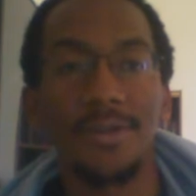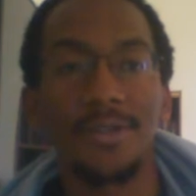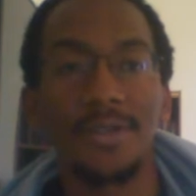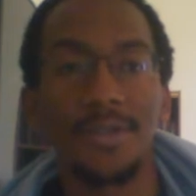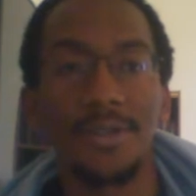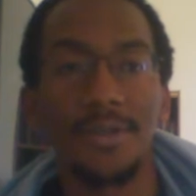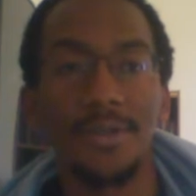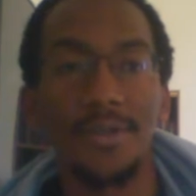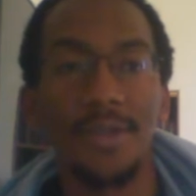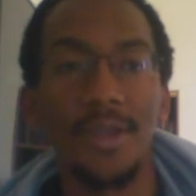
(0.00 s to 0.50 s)

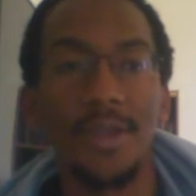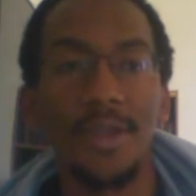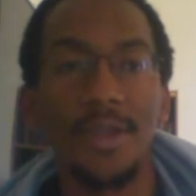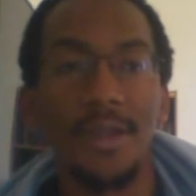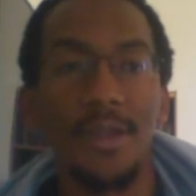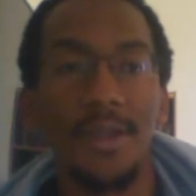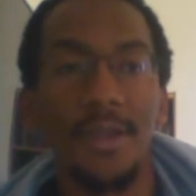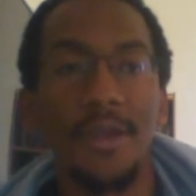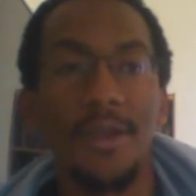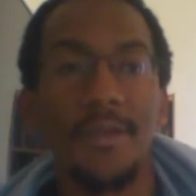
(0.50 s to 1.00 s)
Suzuki
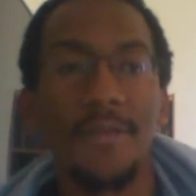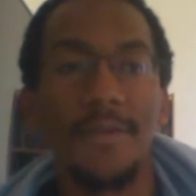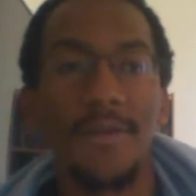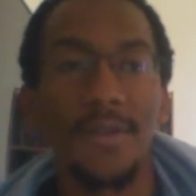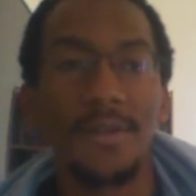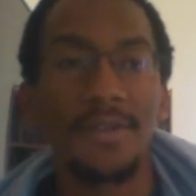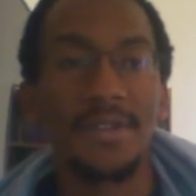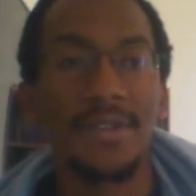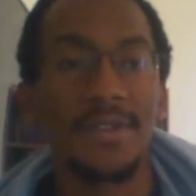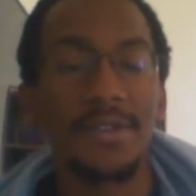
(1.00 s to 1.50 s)

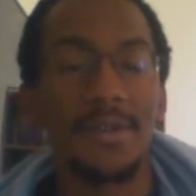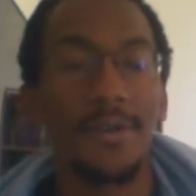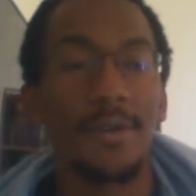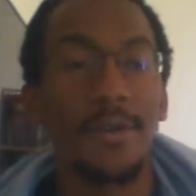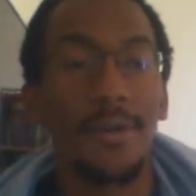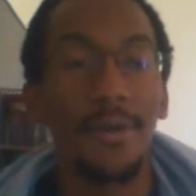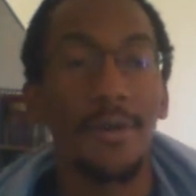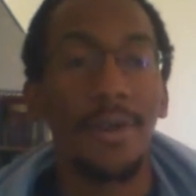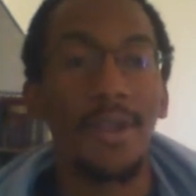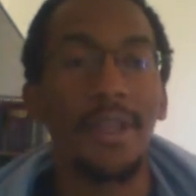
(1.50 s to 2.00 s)
versus
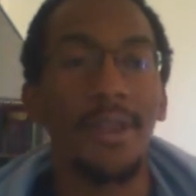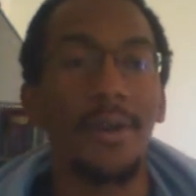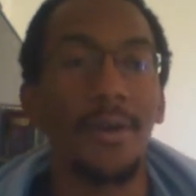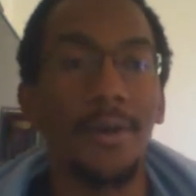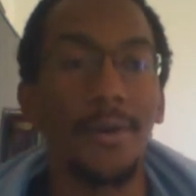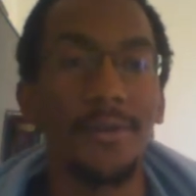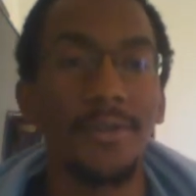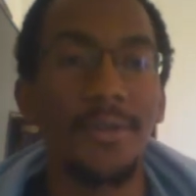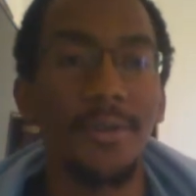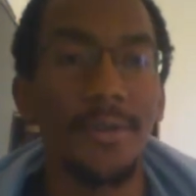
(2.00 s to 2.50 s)
Hiroki
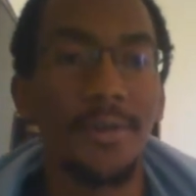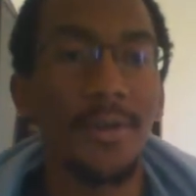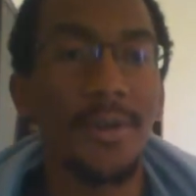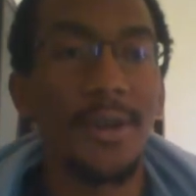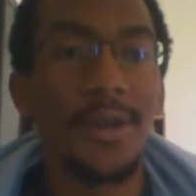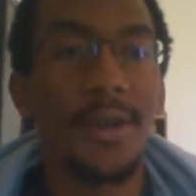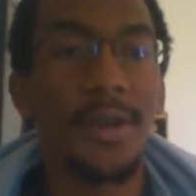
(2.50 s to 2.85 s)
Goto.